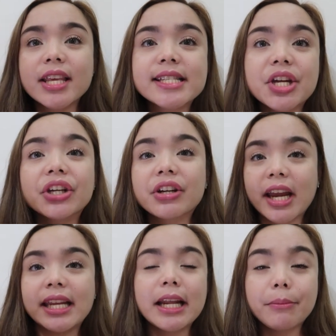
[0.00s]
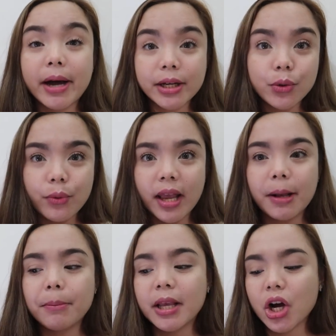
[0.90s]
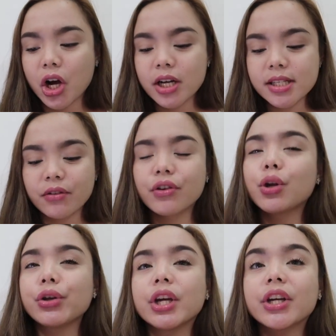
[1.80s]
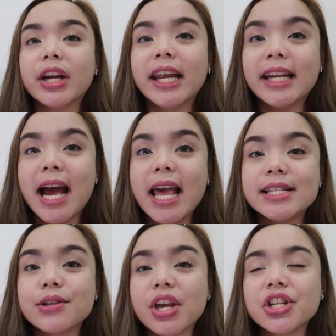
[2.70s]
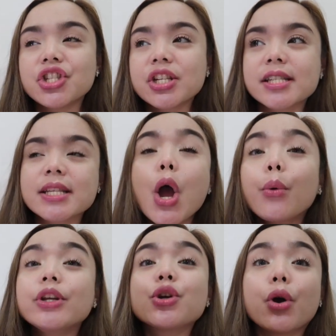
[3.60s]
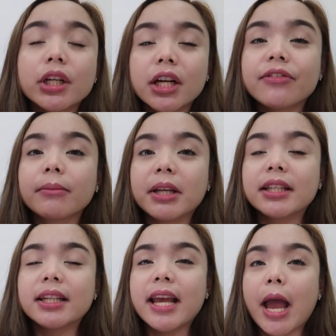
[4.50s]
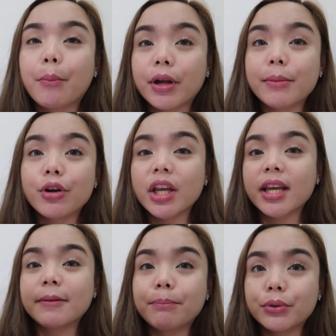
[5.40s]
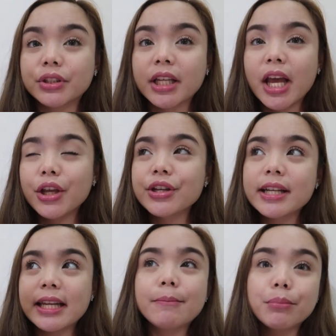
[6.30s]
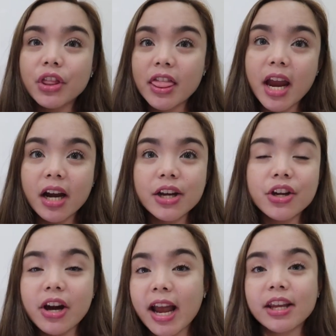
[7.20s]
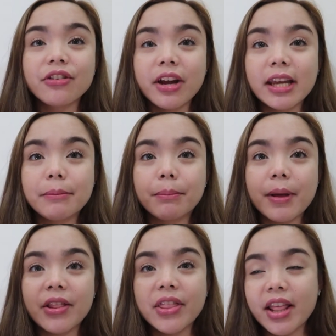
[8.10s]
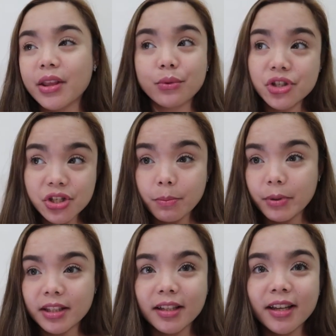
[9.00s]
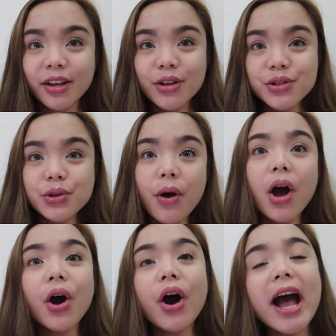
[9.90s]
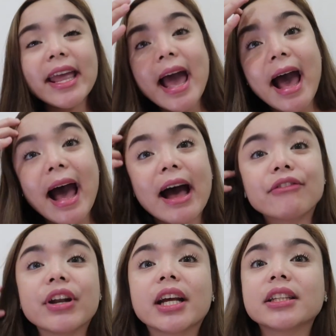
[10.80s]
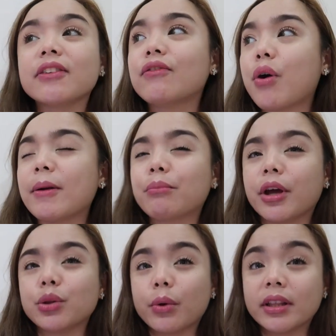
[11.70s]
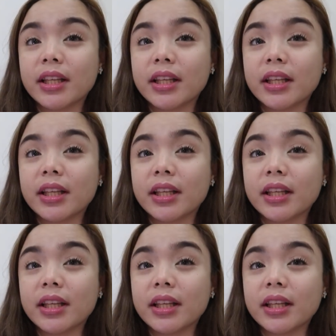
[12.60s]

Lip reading: These are graded, by the way, because if you know your grade, guys, you can just, when you order from TTDeye, pwede mong i-input. You can input there your eye grade and then they will ship it. So ako, I have -1.25.